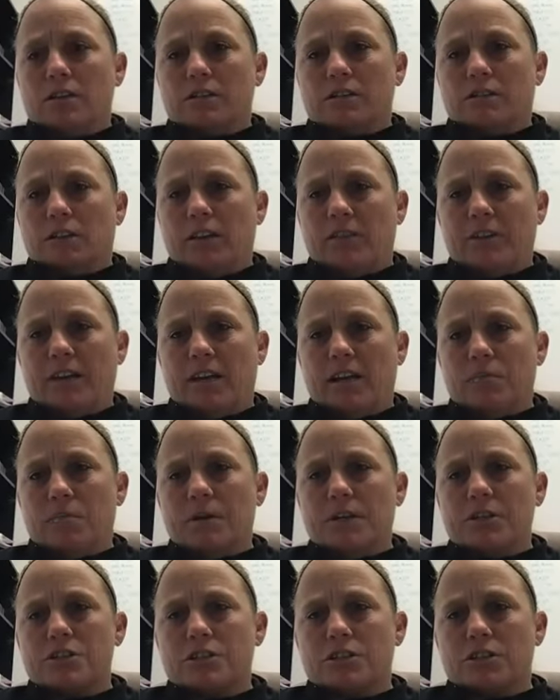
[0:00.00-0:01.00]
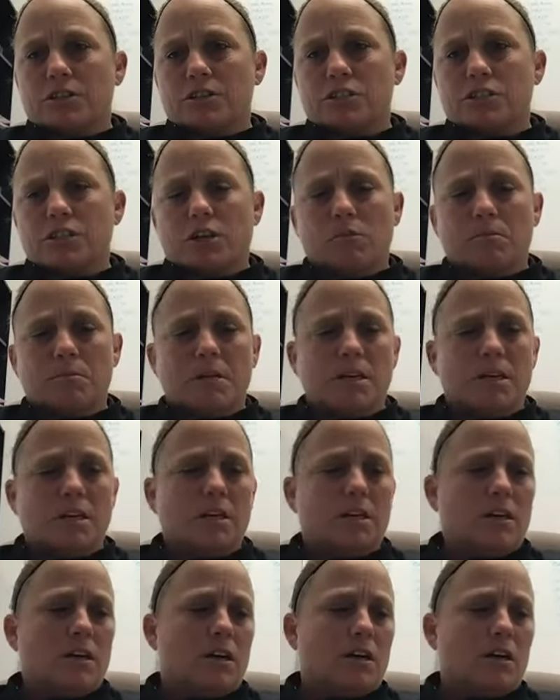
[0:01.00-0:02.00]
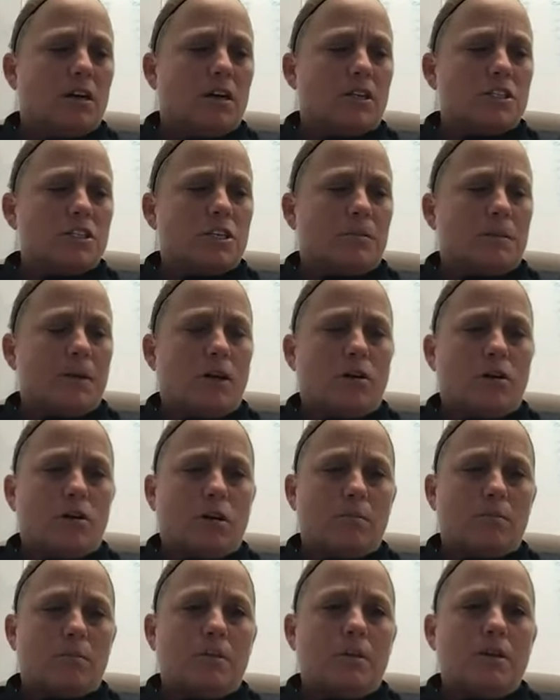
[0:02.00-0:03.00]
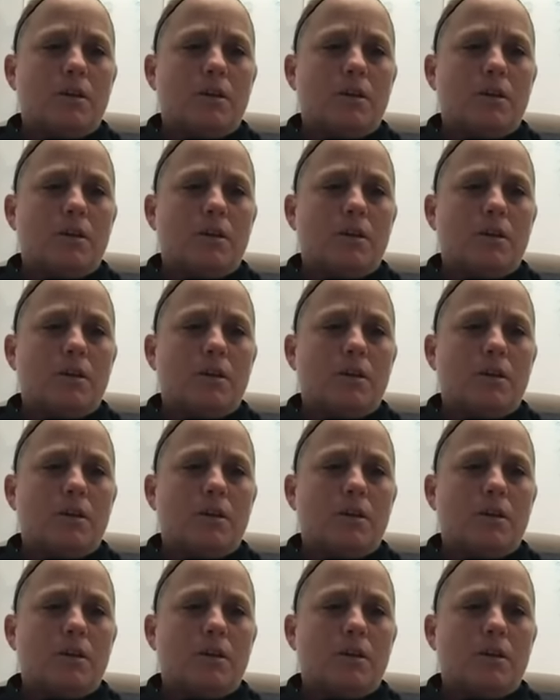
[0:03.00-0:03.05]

left-handed pitcher Shelby Harp,